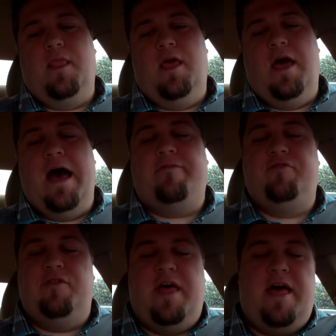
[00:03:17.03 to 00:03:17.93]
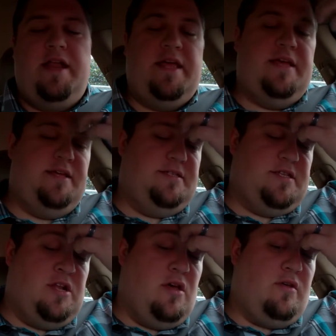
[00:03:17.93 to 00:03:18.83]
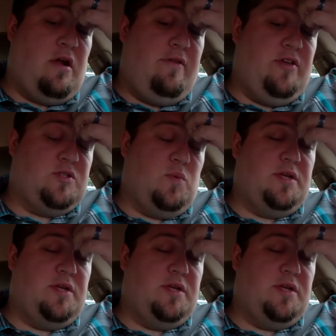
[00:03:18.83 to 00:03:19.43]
After that is another obvious one,